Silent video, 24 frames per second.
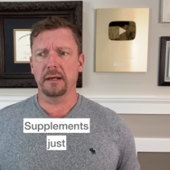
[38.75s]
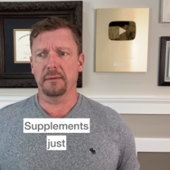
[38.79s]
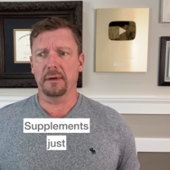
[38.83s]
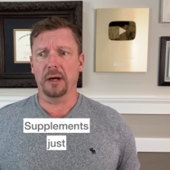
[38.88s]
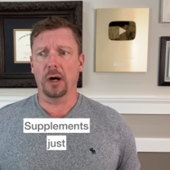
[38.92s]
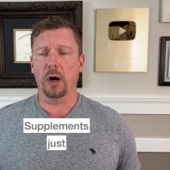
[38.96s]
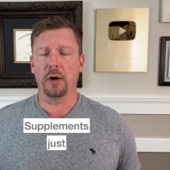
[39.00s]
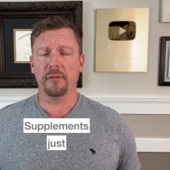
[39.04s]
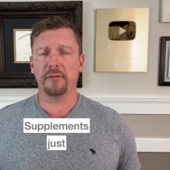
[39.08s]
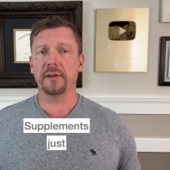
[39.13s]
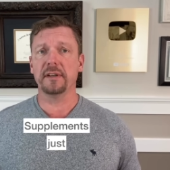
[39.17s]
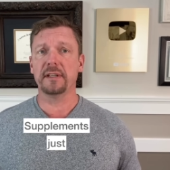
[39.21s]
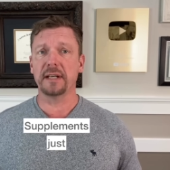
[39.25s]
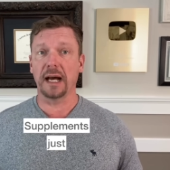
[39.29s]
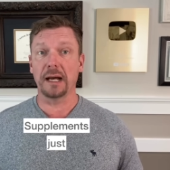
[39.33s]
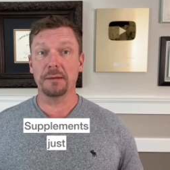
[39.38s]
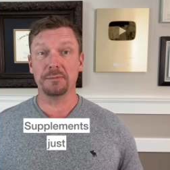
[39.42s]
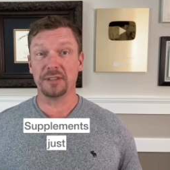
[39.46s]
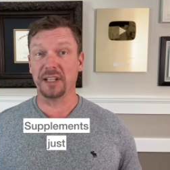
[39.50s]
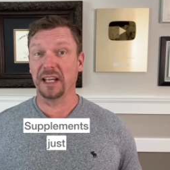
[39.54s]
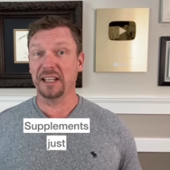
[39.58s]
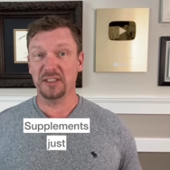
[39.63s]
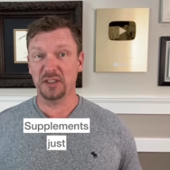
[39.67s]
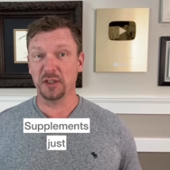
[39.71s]

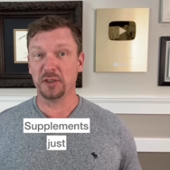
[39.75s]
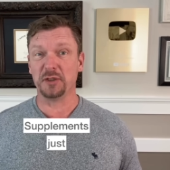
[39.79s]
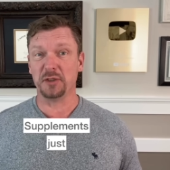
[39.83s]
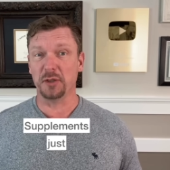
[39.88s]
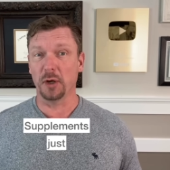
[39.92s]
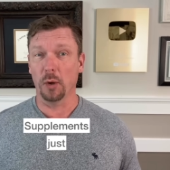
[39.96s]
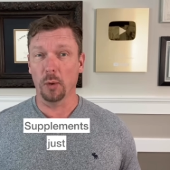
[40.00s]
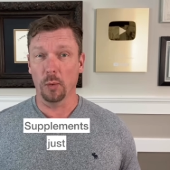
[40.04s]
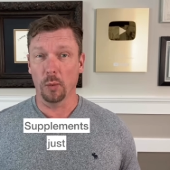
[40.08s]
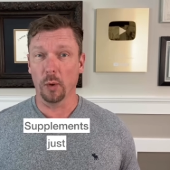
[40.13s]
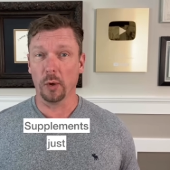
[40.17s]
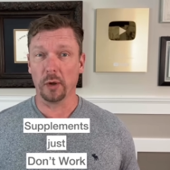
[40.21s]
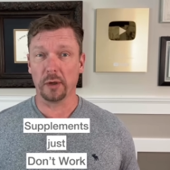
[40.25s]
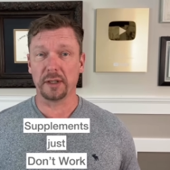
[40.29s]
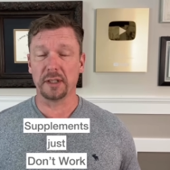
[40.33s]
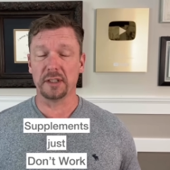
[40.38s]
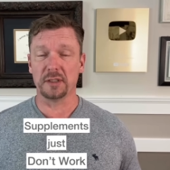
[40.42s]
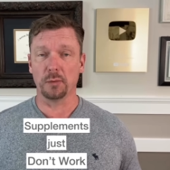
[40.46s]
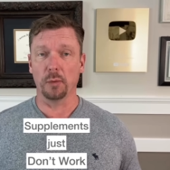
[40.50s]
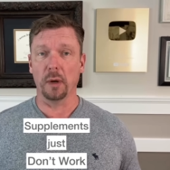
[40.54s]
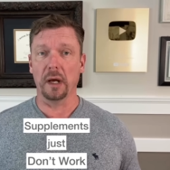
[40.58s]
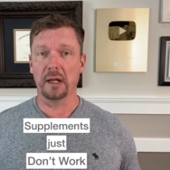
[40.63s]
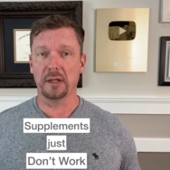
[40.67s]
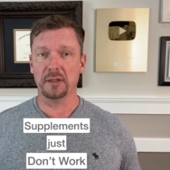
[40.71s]
oftentimes they just don't work as
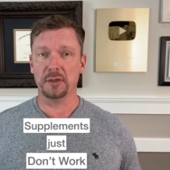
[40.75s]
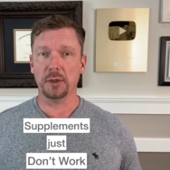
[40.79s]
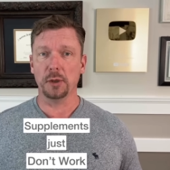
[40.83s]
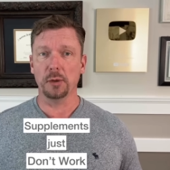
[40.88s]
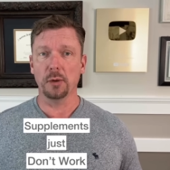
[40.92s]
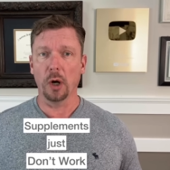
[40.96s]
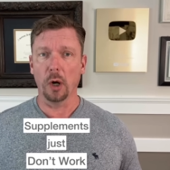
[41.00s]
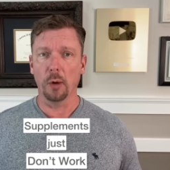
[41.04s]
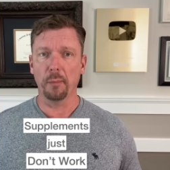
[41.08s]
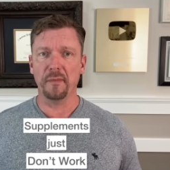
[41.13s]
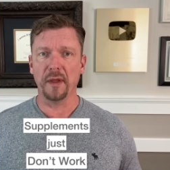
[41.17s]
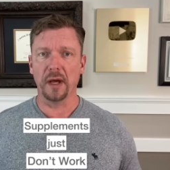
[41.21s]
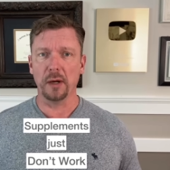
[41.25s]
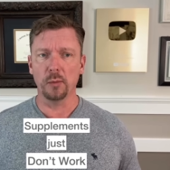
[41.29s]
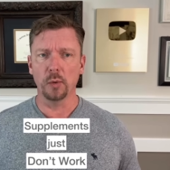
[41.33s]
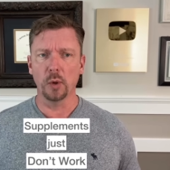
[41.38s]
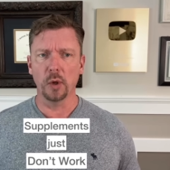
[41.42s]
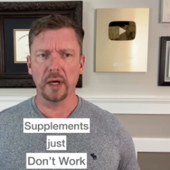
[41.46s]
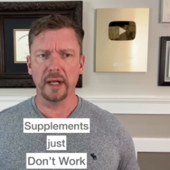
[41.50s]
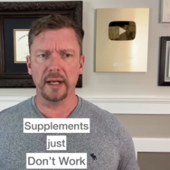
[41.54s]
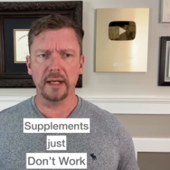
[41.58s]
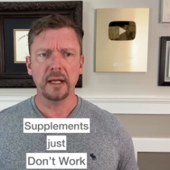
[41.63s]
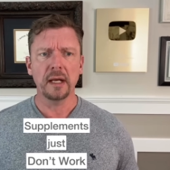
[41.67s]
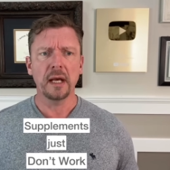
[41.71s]
well as you hope they
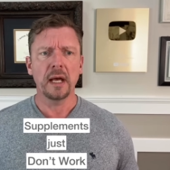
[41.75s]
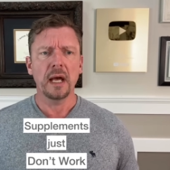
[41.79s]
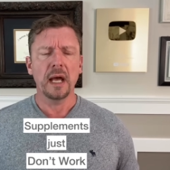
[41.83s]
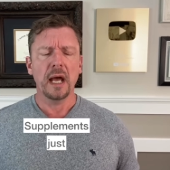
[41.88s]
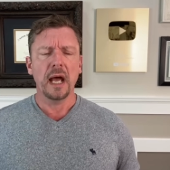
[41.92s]
would.